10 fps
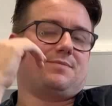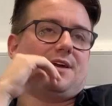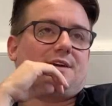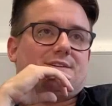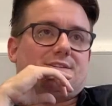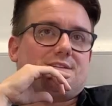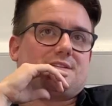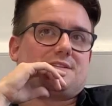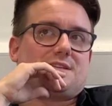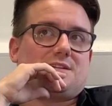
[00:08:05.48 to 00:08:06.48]
and
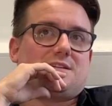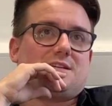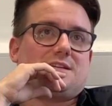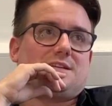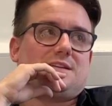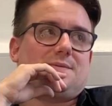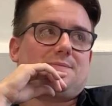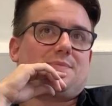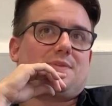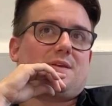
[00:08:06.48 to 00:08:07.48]
suddenly
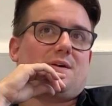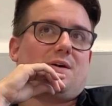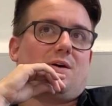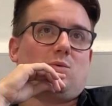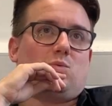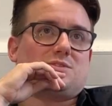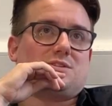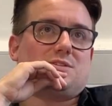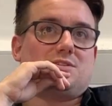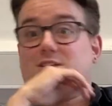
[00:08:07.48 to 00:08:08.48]
I
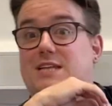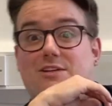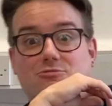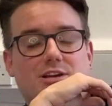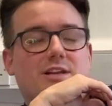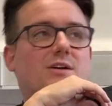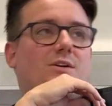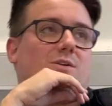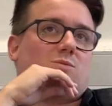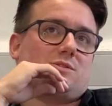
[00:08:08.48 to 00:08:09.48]
wasn't just Henry,
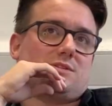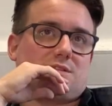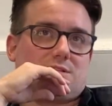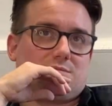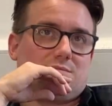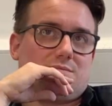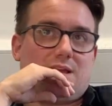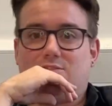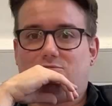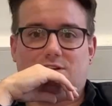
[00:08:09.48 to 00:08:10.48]
I was
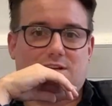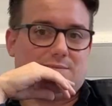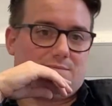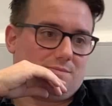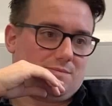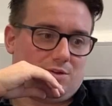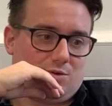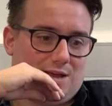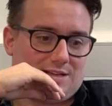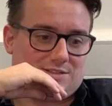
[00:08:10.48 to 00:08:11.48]
Henry who
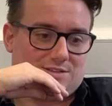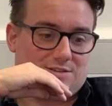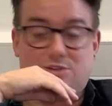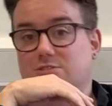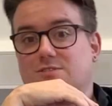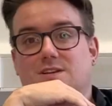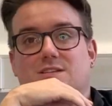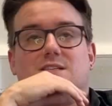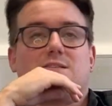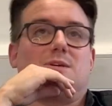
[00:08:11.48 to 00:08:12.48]
has a
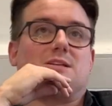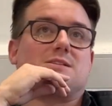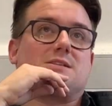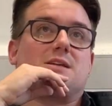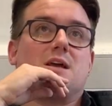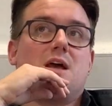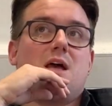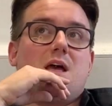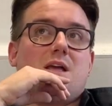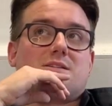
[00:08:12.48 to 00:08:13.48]
neurodiverse disability.
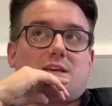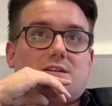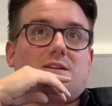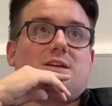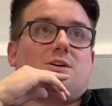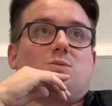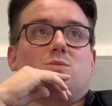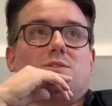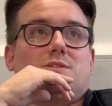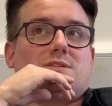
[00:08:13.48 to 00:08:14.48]
Suddenly I
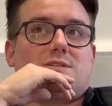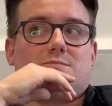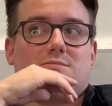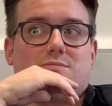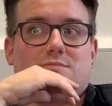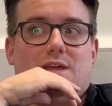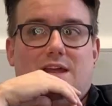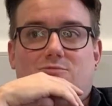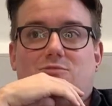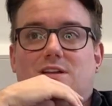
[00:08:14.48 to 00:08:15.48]
was
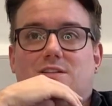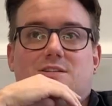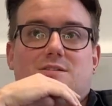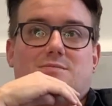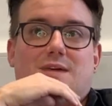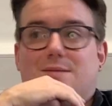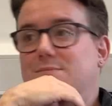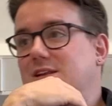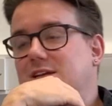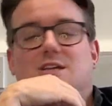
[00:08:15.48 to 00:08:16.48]
Henry that had
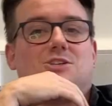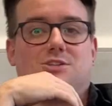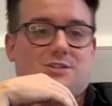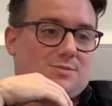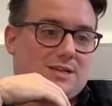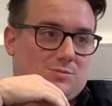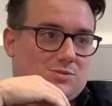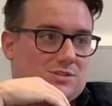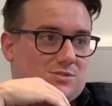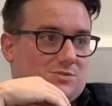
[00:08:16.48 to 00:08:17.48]
medication to be able
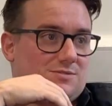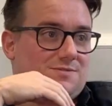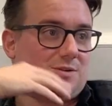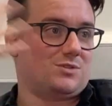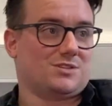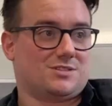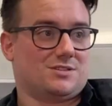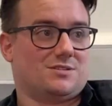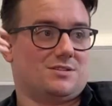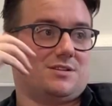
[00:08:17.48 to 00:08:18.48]
to sort of focus
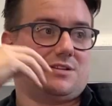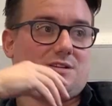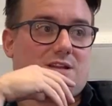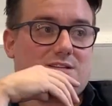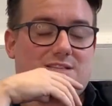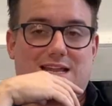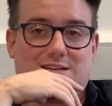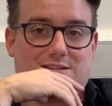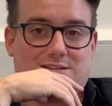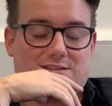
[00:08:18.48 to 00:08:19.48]
and understand
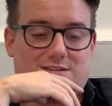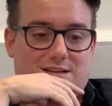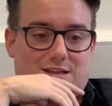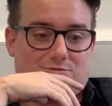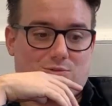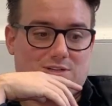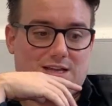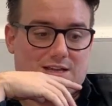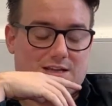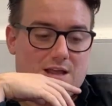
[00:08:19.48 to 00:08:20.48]
and get through the
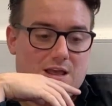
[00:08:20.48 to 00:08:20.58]
day.